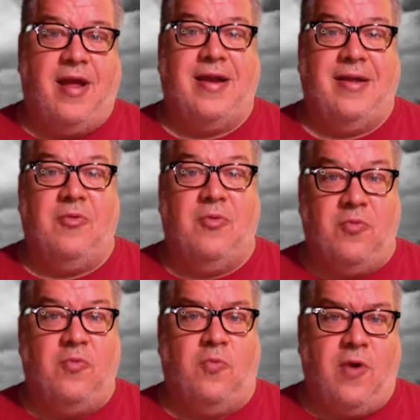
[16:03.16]
and
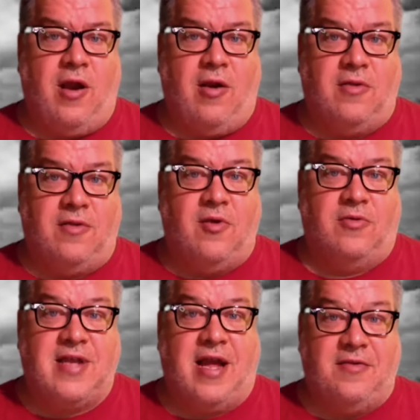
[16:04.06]
where those
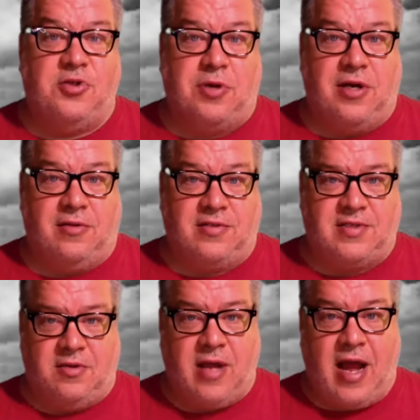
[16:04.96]
kind of
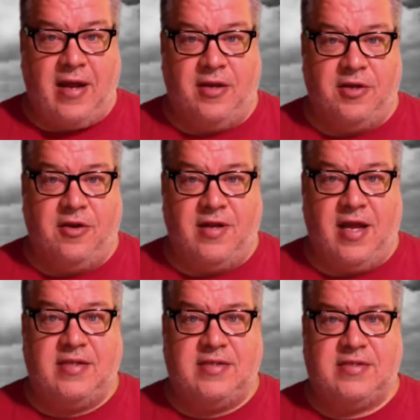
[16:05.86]
drills, hide under your
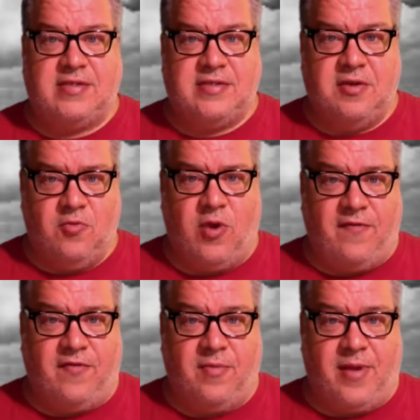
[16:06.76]
desks, wait
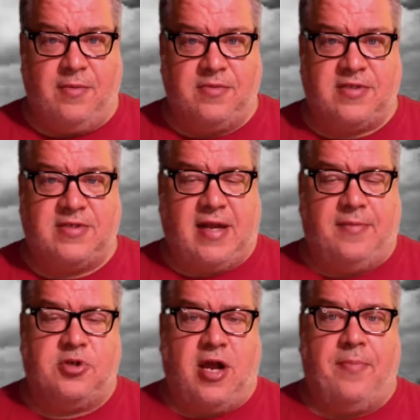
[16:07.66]
for the bombs to stop
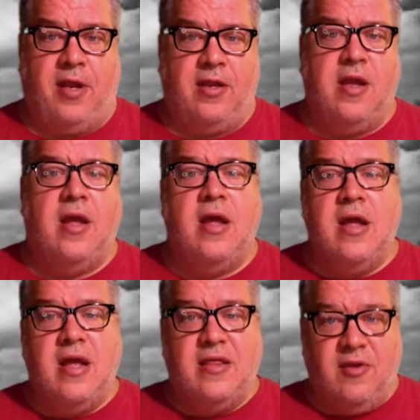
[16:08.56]
dropping,
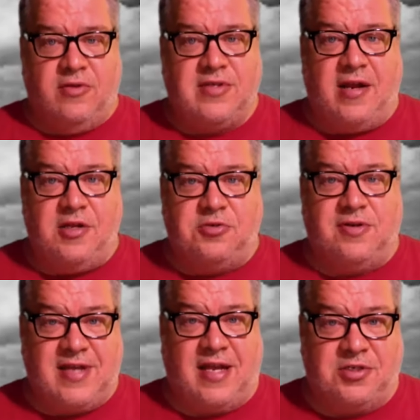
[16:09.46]
those kind of
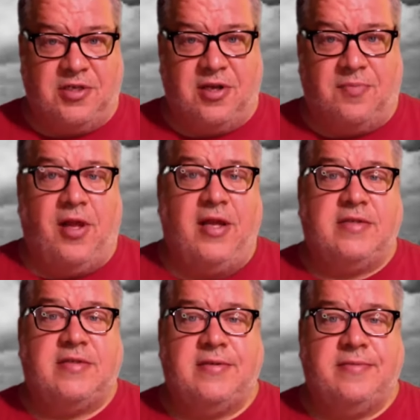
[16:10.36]
drills actually took
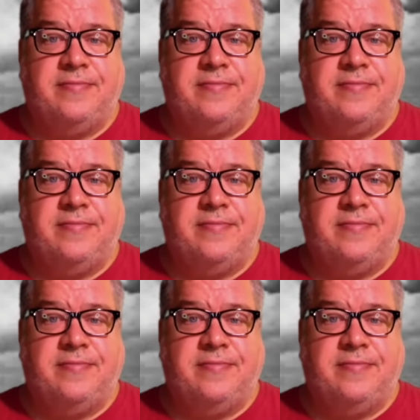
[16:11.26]
place.